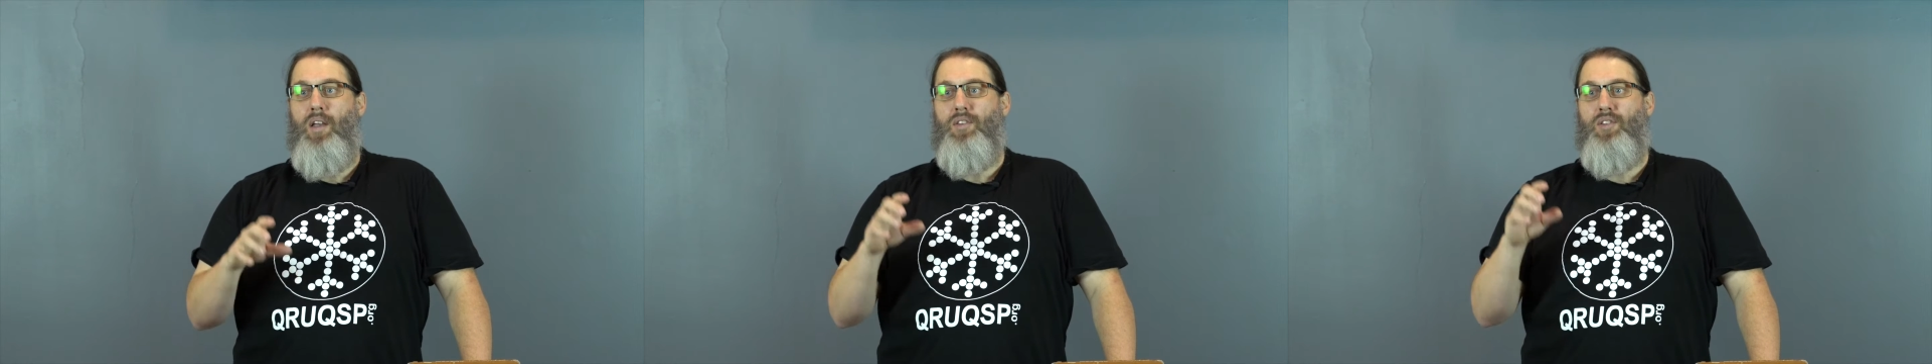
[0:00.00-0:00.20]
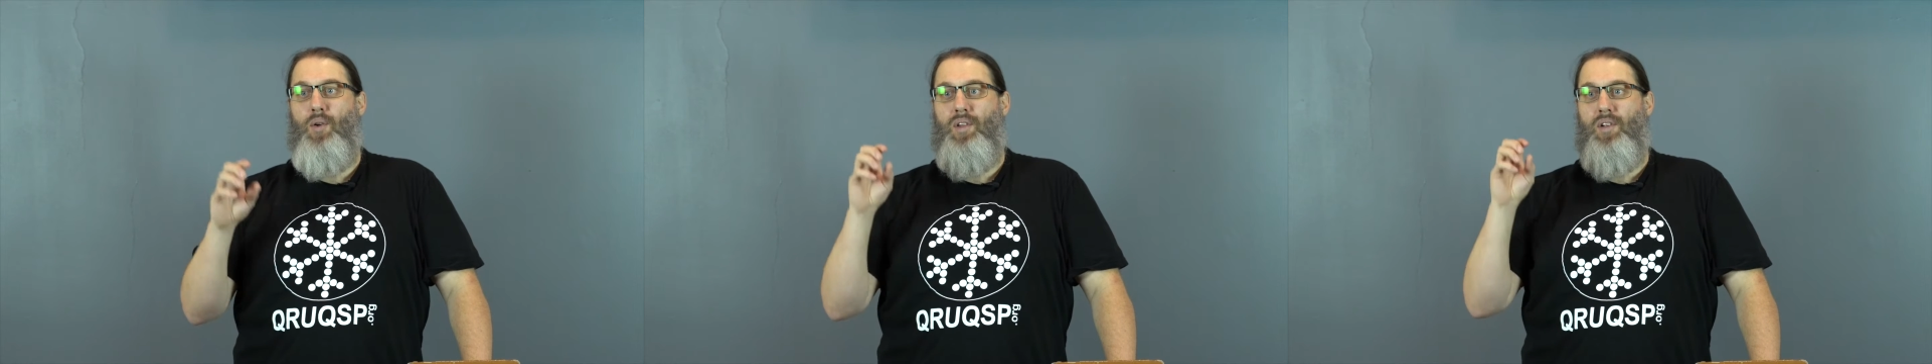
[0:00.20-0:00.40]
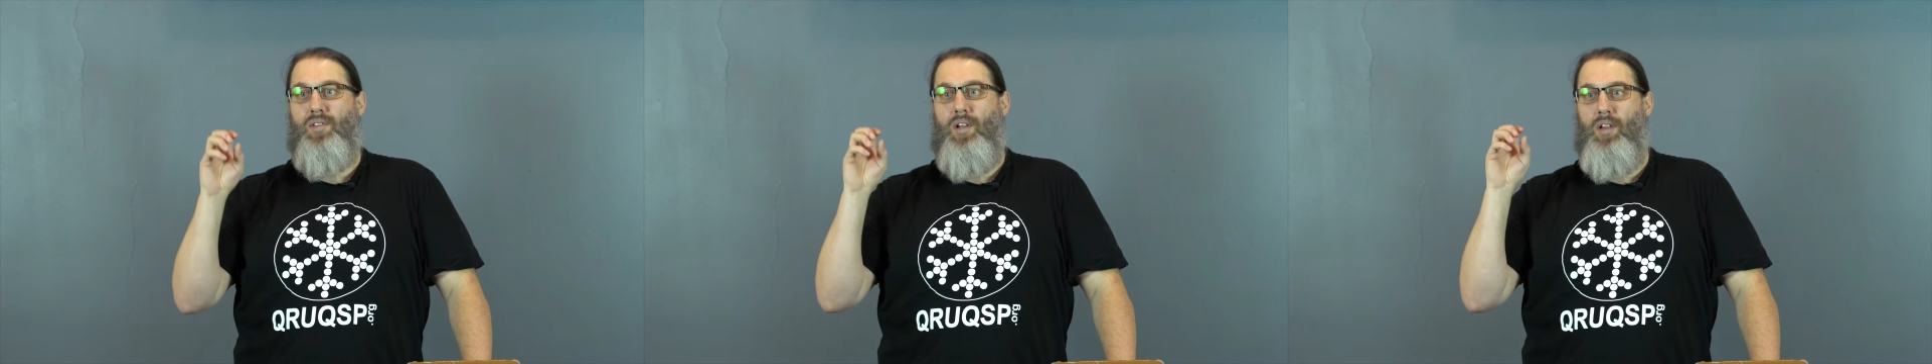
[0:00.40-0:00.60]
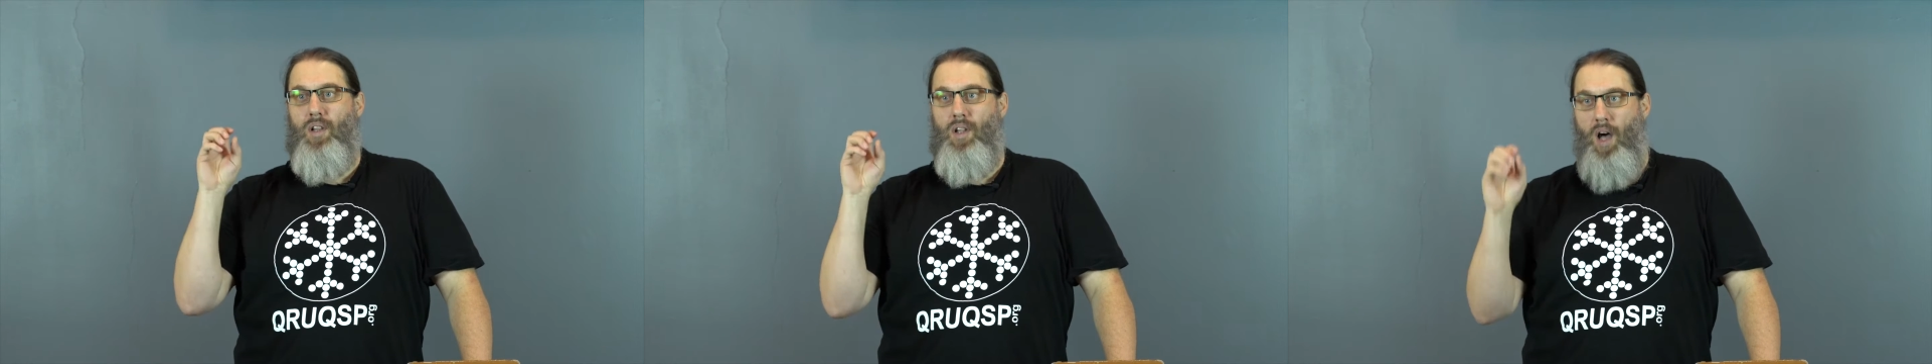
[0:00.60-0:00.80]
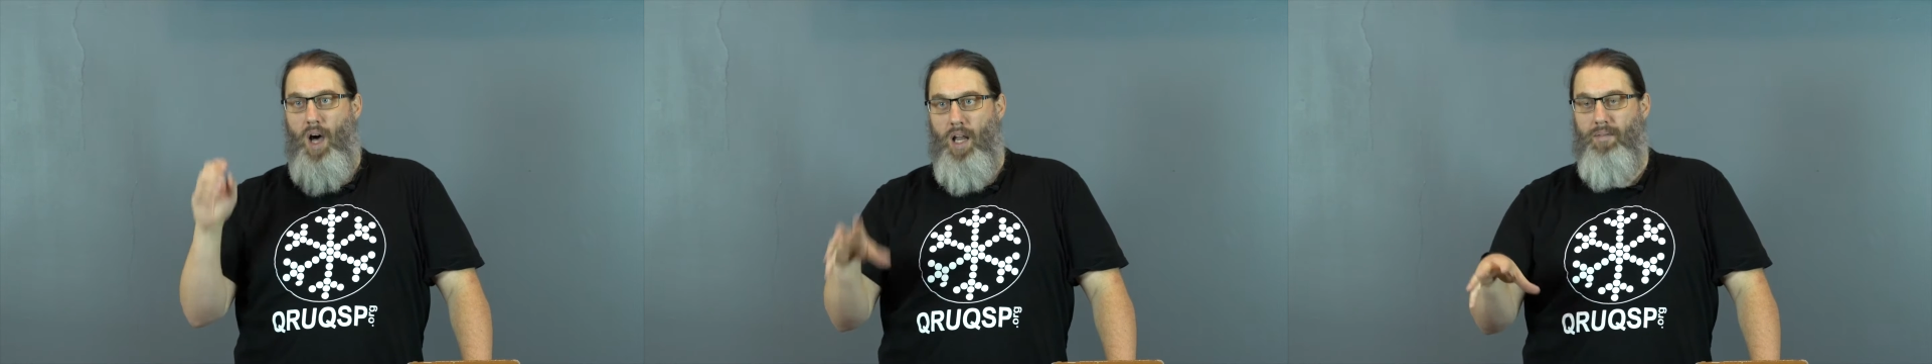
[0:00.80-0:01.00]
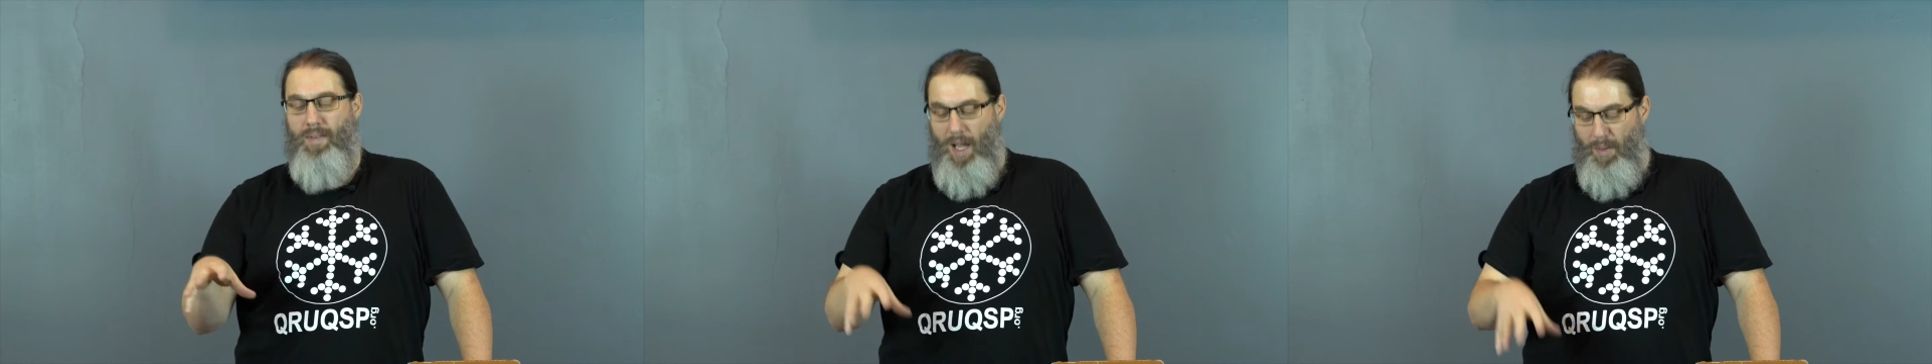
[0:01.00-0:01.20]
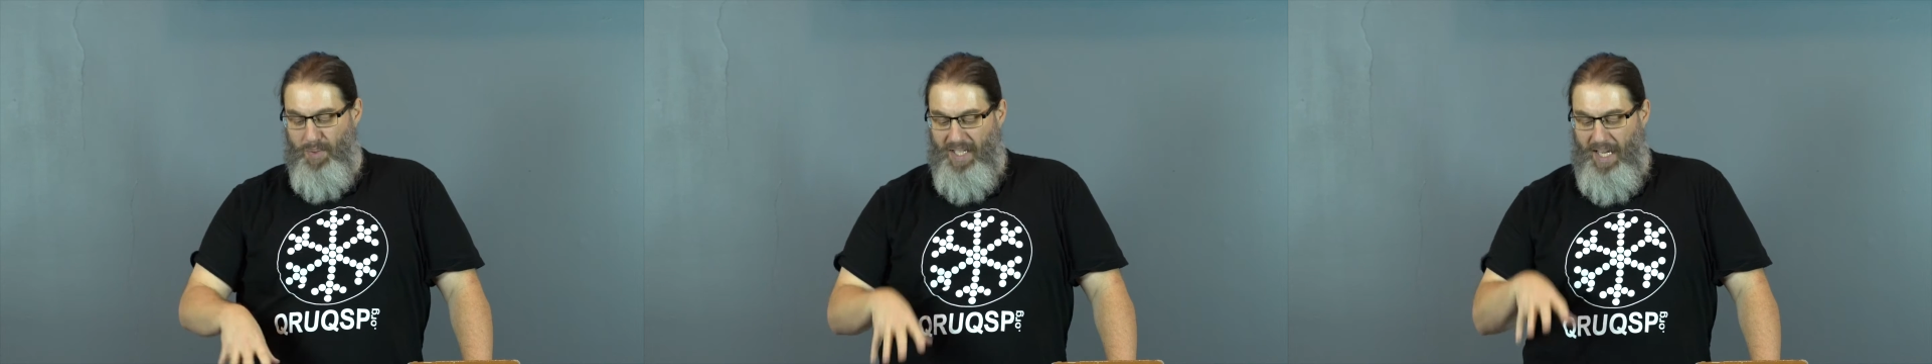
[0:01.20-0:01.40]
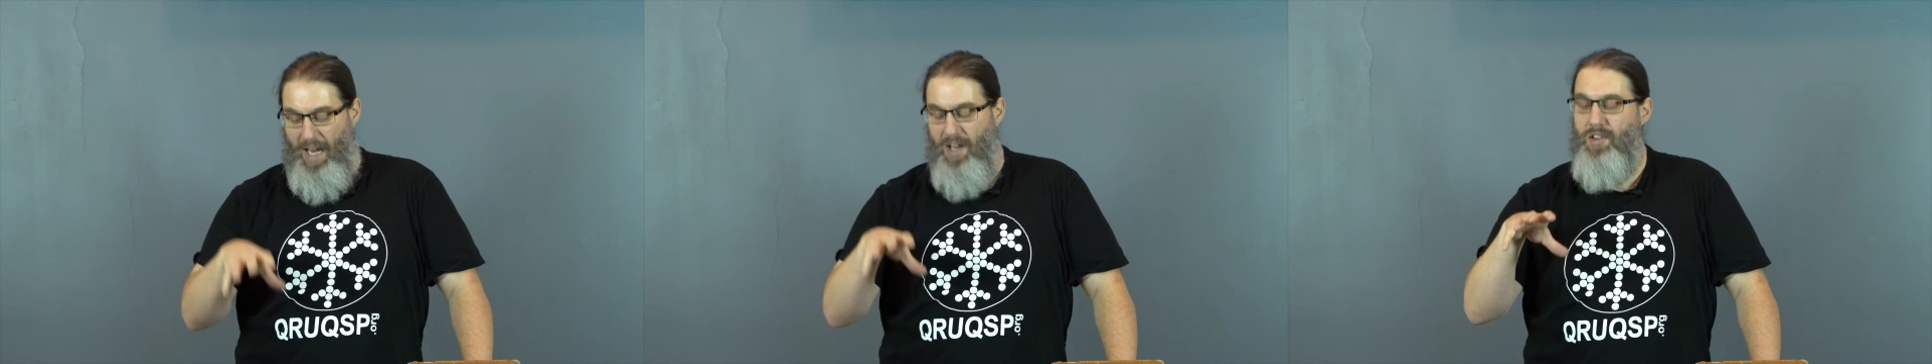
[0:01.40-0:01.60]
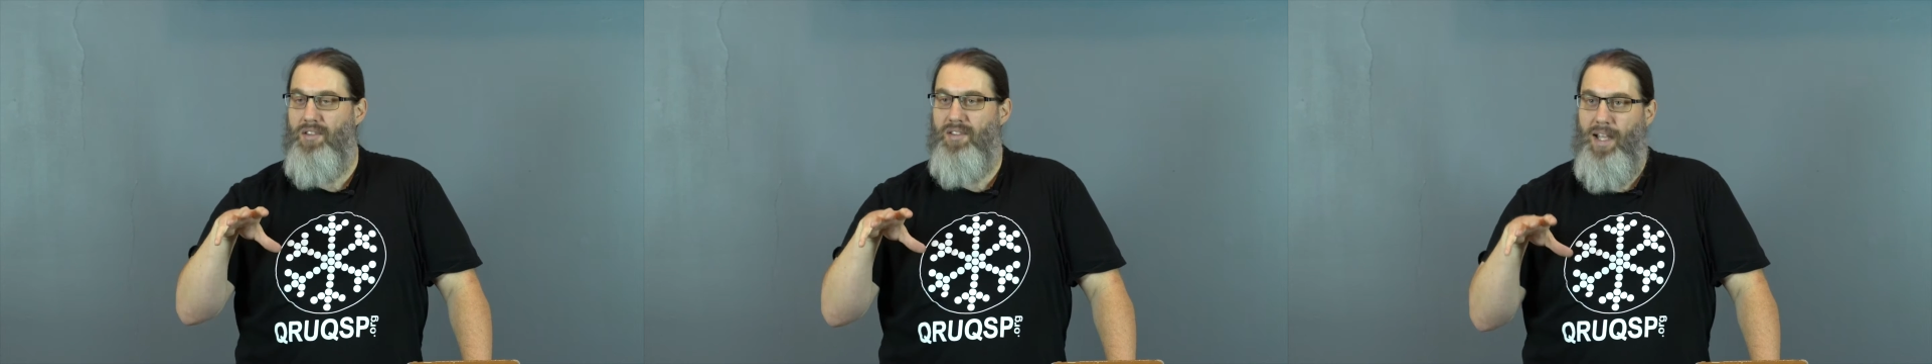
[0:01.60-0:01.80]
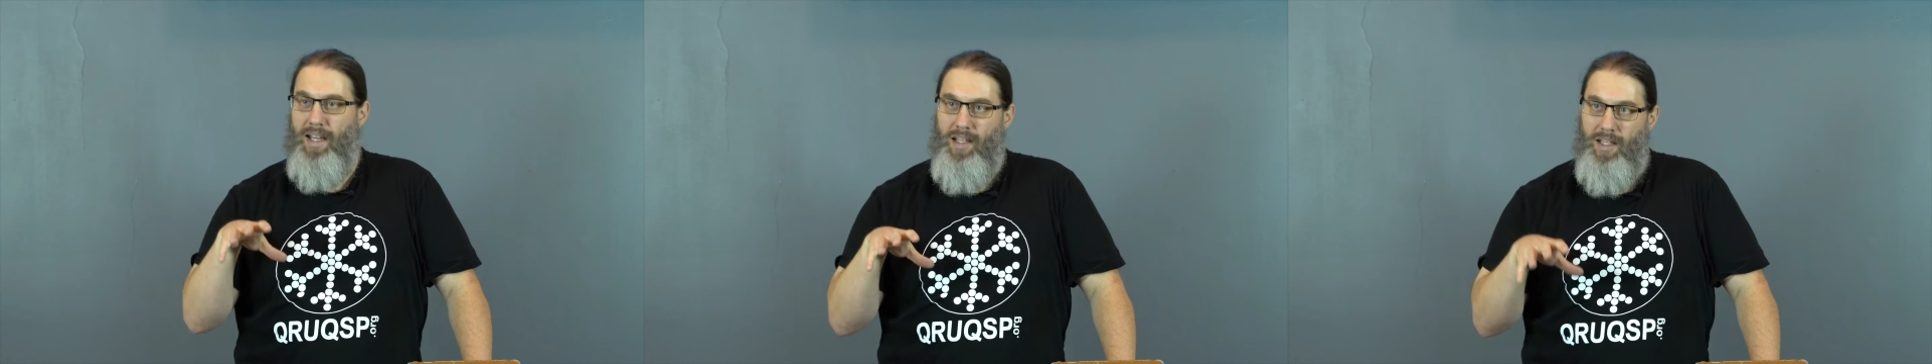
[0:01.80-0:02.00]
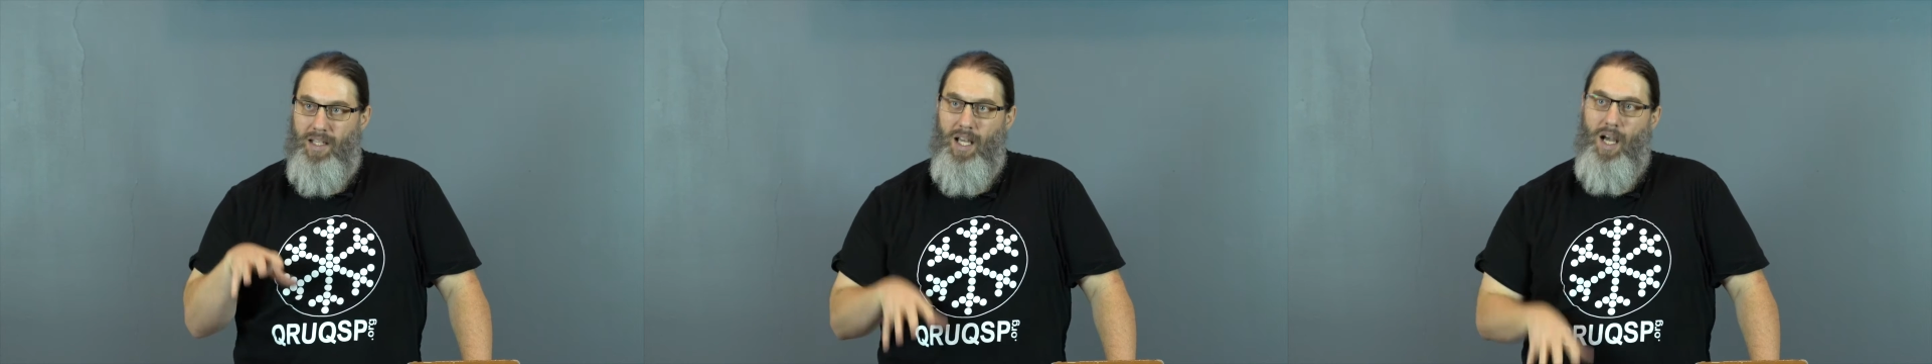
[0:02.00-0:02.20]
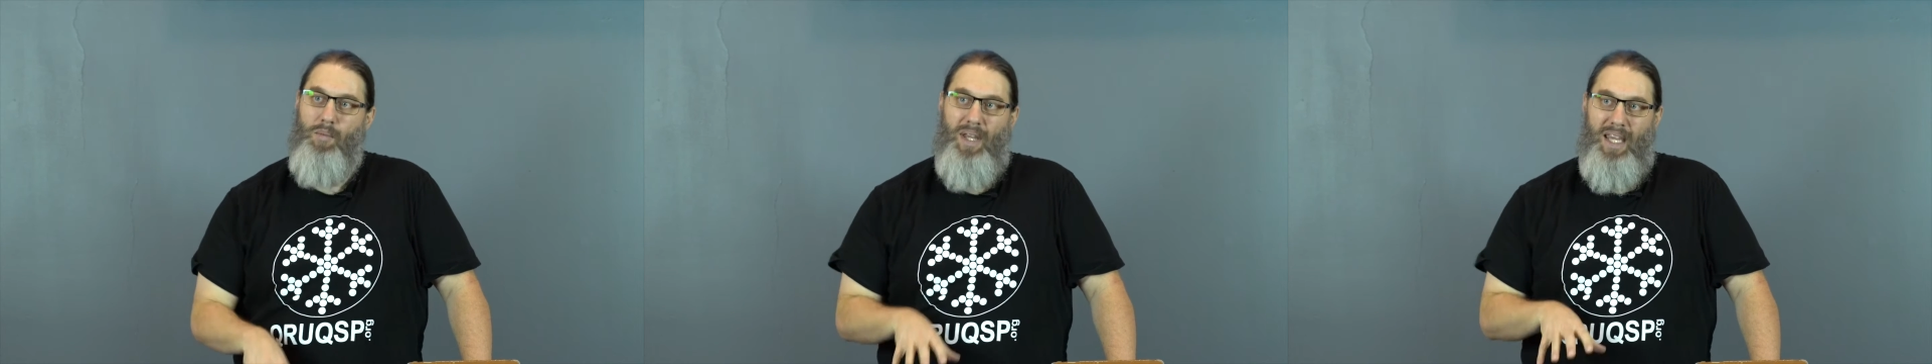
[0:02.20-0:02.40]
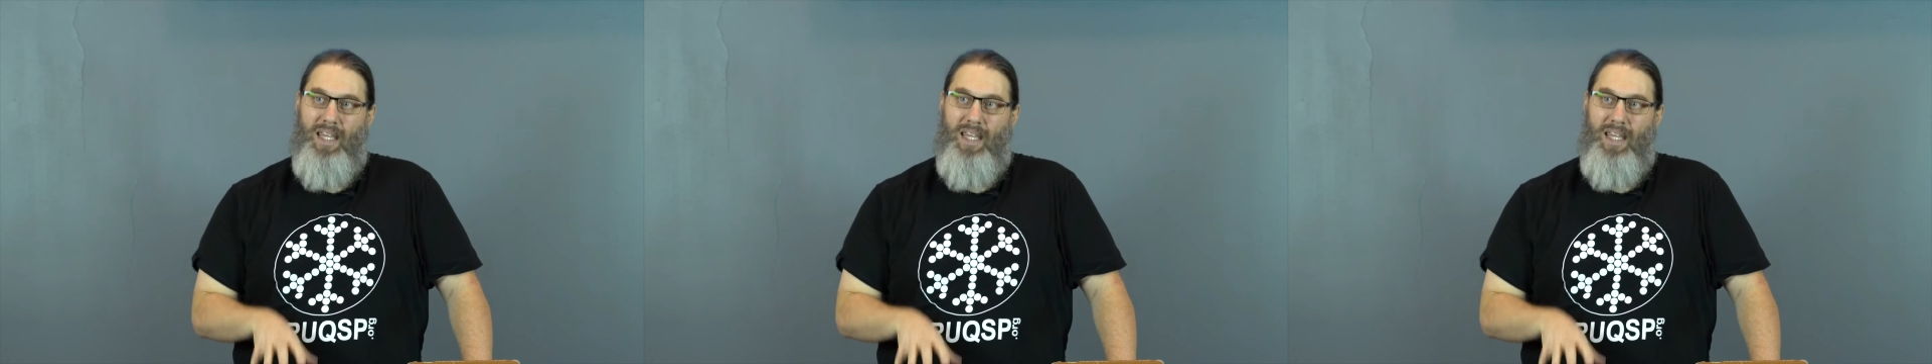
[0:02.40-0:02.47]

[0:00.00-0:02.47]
So there's a lot of applications that could come